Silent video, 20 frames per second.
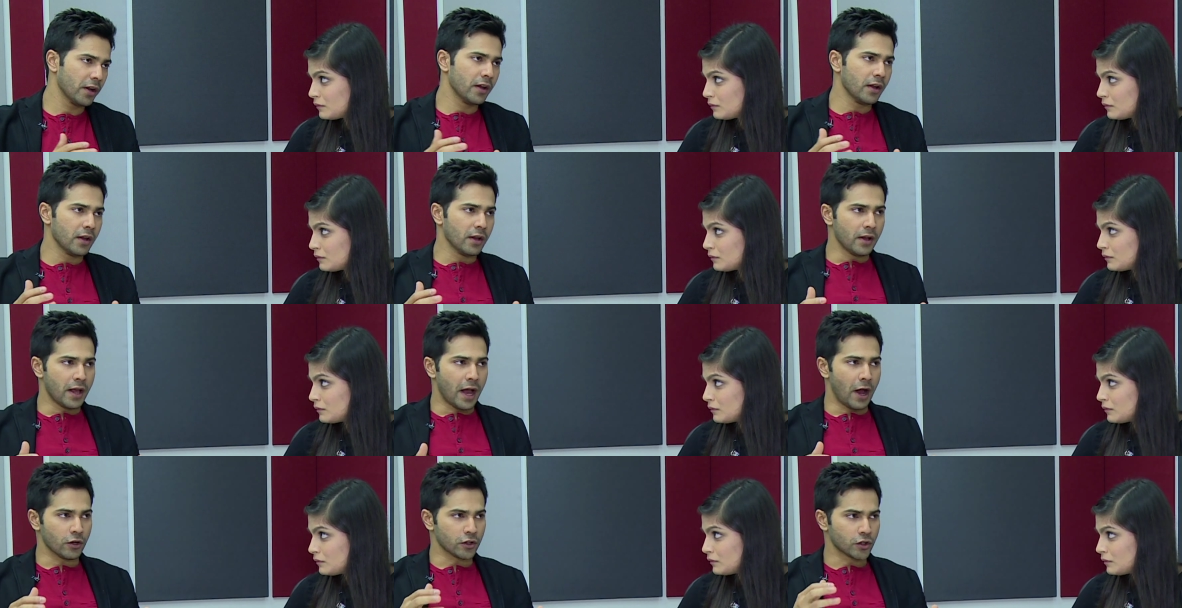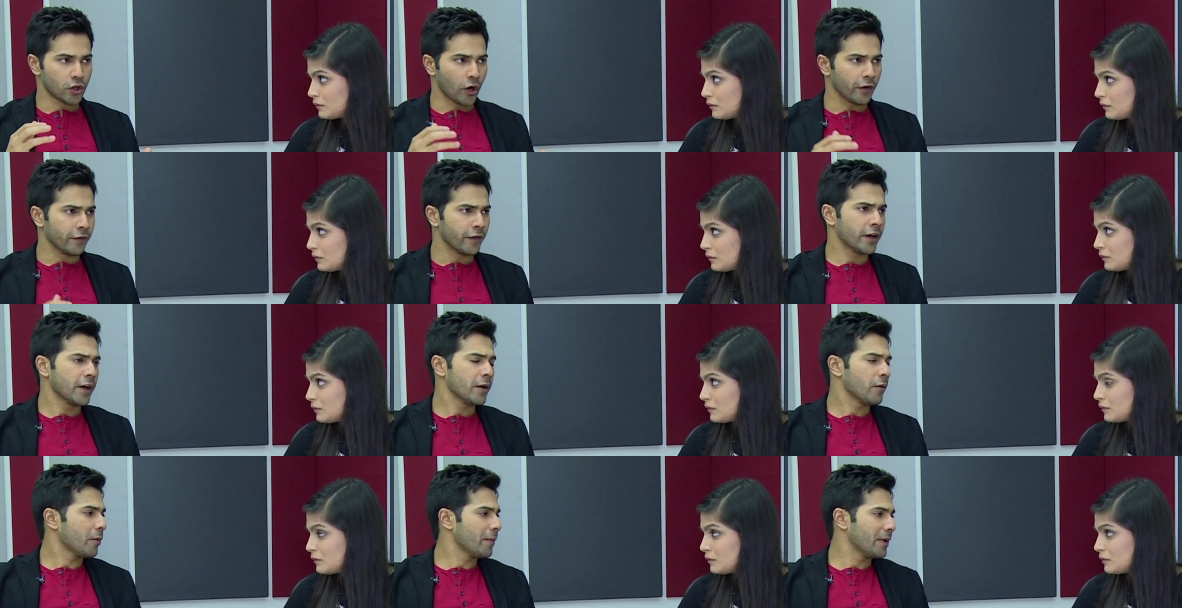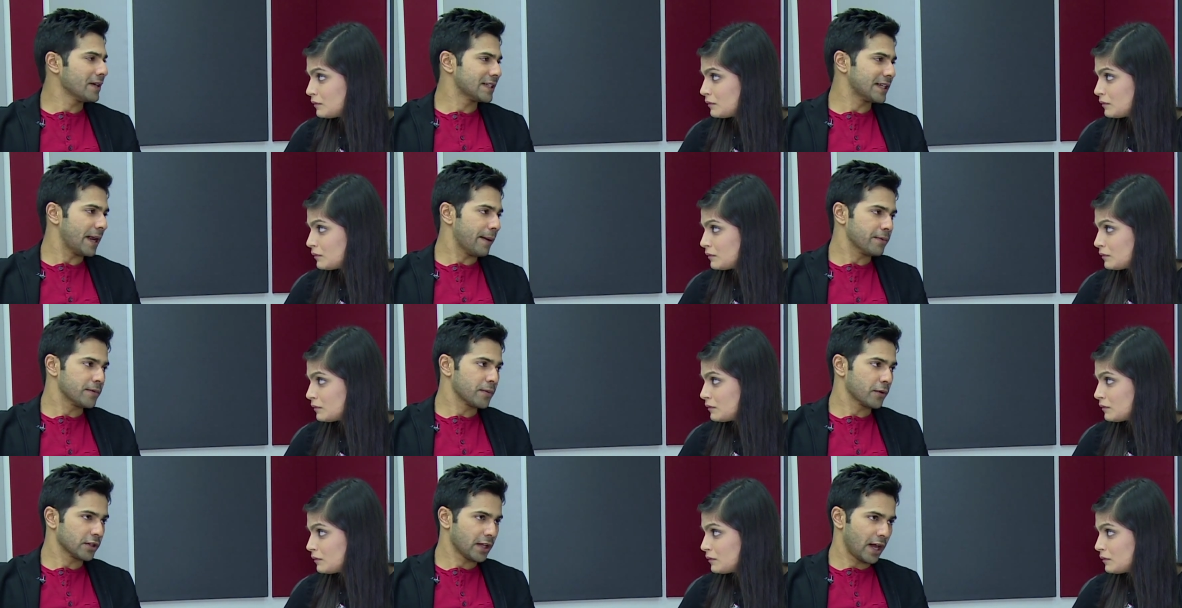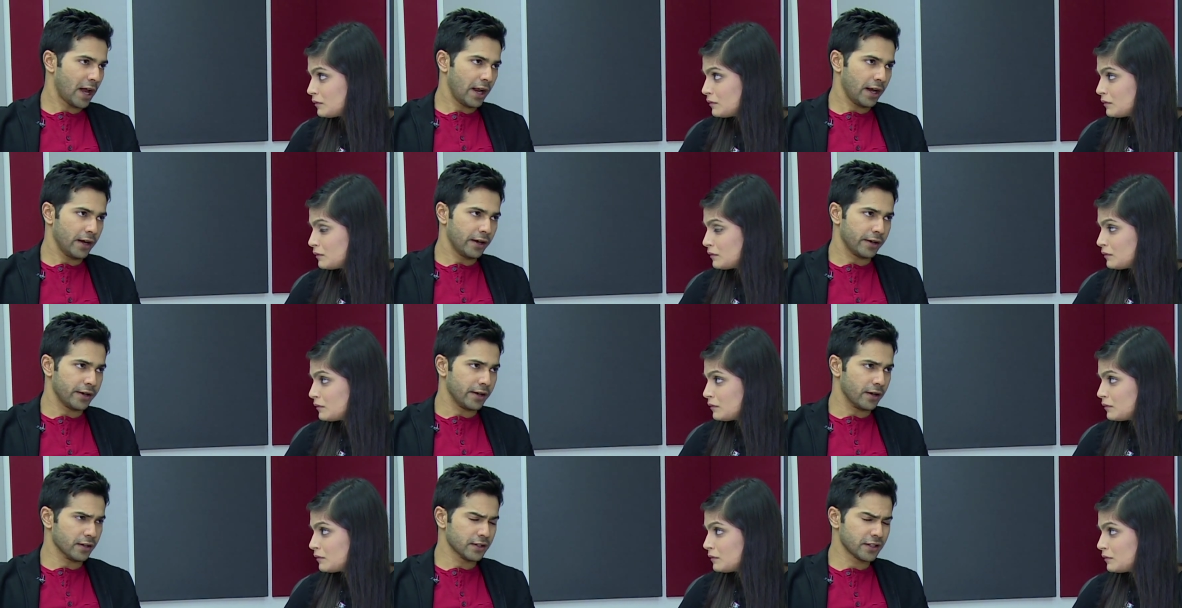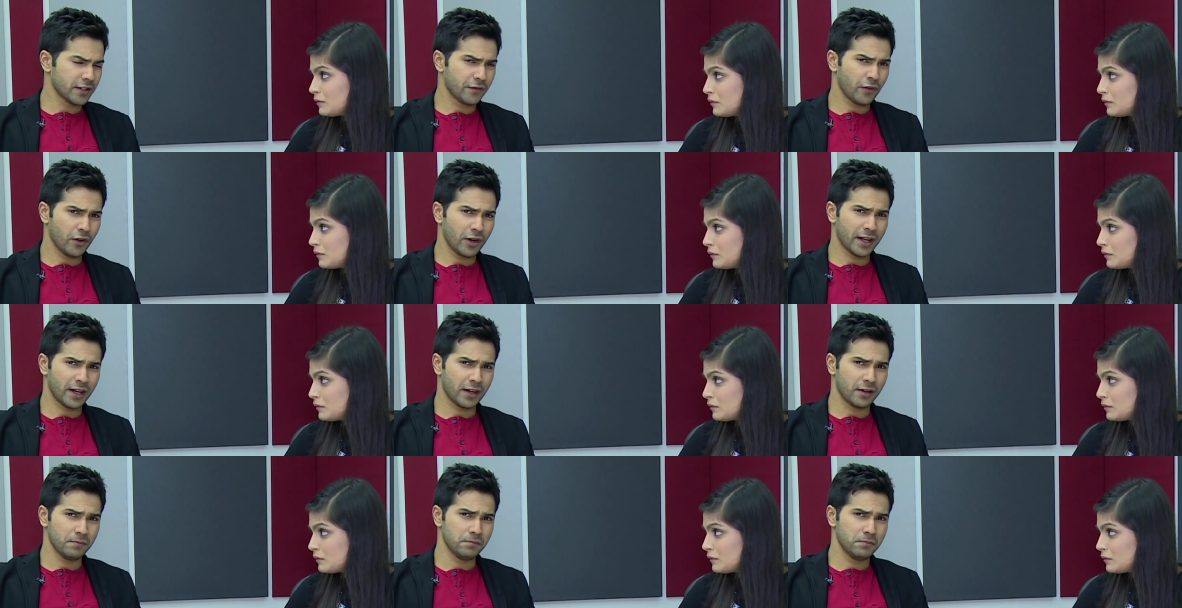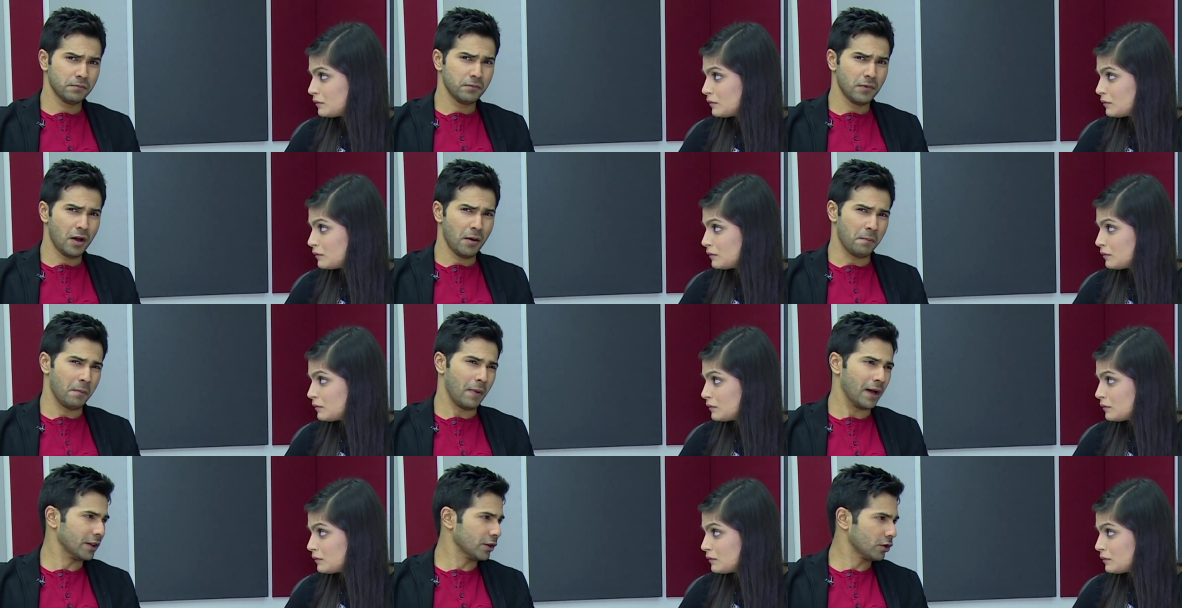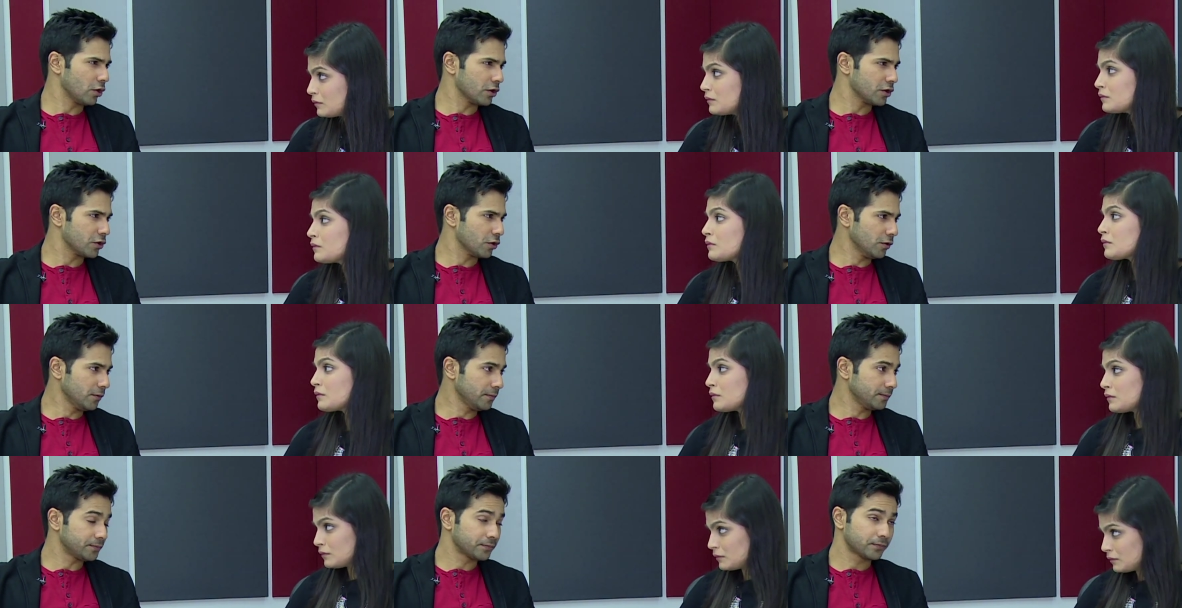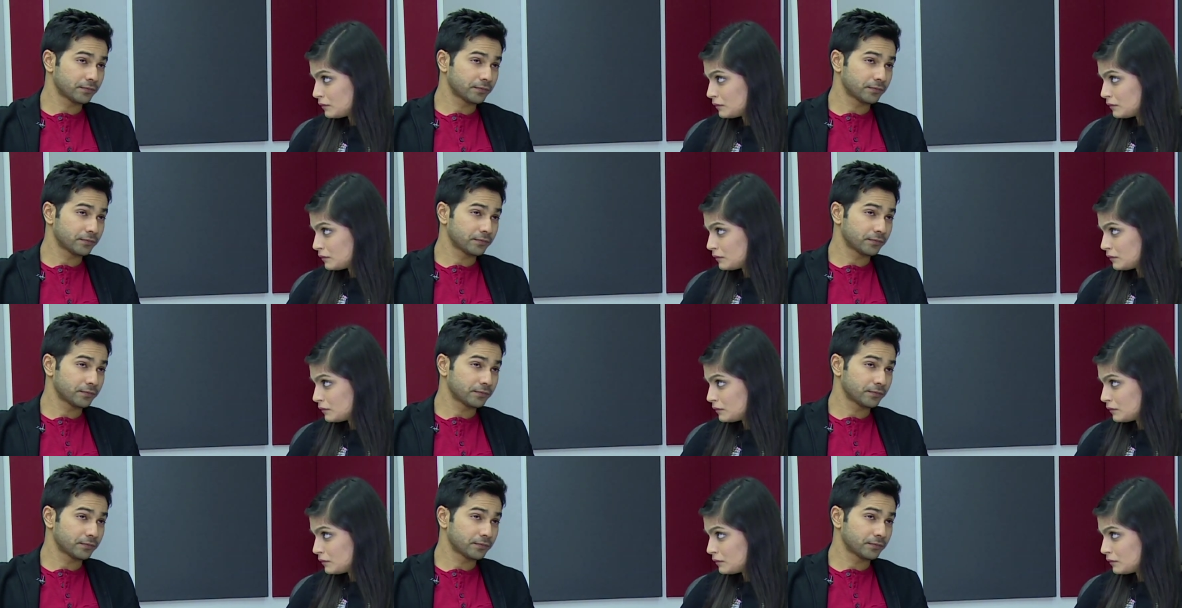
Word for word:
Speaker 1: it. I was confident about my steps because I had rehearsed for like a month or so.